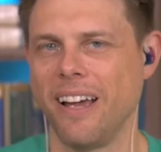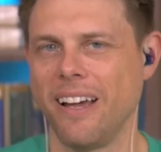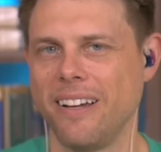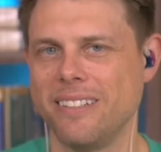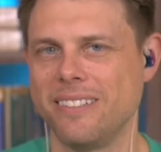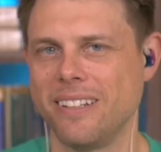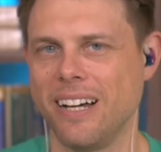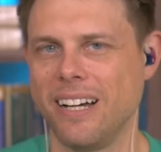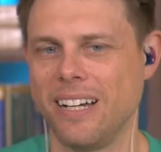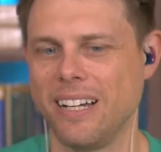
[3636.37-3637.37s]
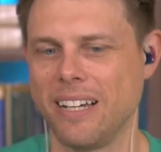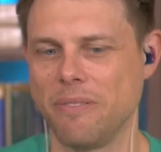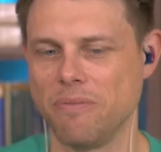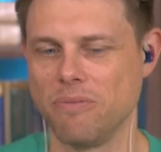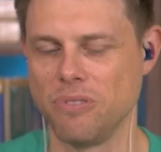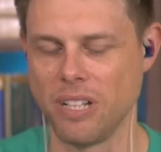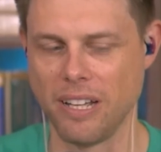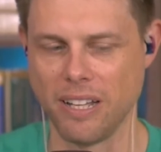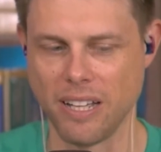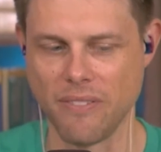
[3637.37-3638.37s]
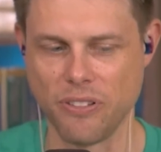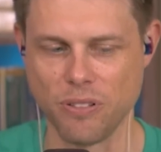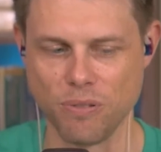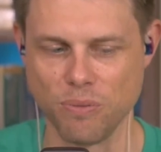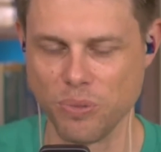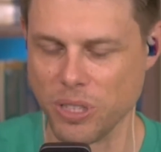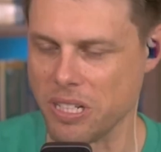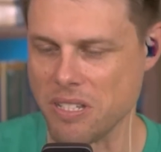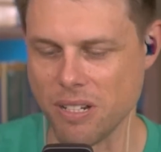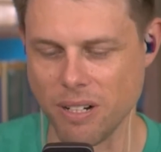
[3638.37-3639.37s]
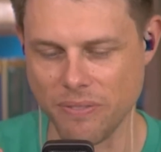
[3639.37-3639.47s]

and uh, and uh, if you would consider,